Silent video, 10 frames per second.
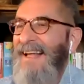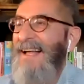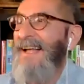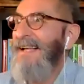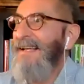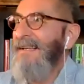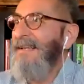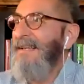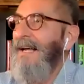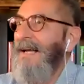uh,
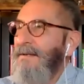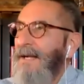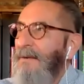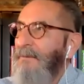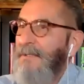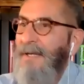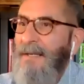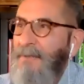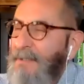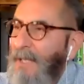I, I would I
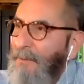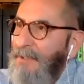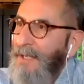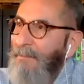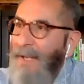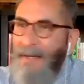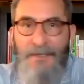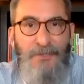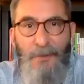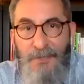would I would come back as
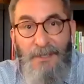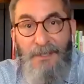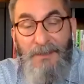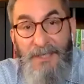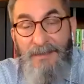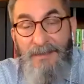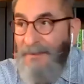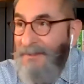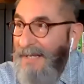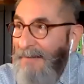George Clooney
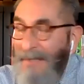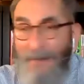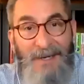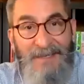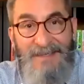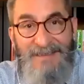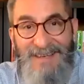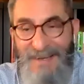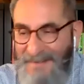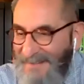or Cary Grant.
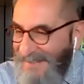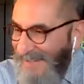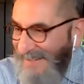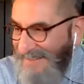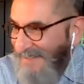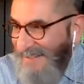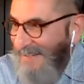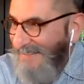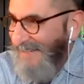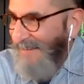Other than that,
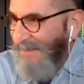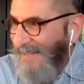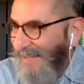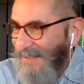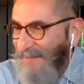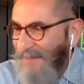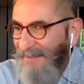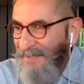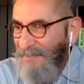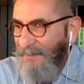uh, everything else in my
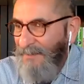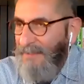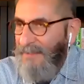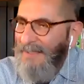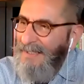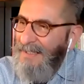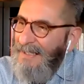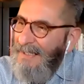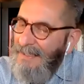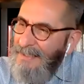life is perfect.
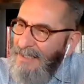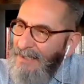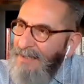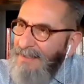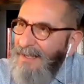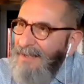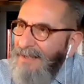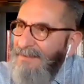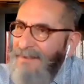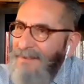No, I, I
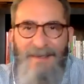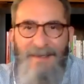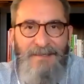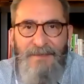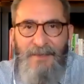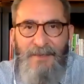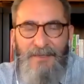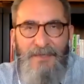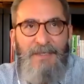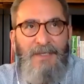don't know. How do you answer those
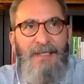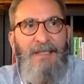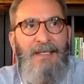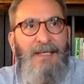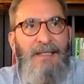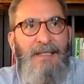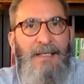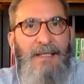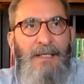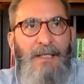questions? It it
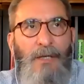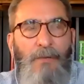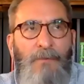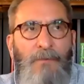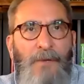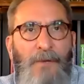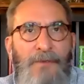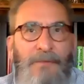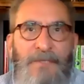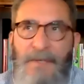with all
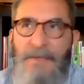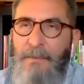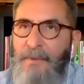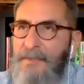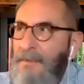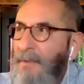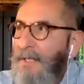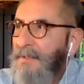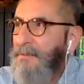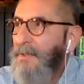due respect to the person who
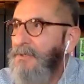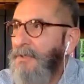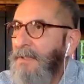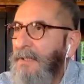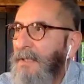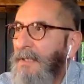asked the question,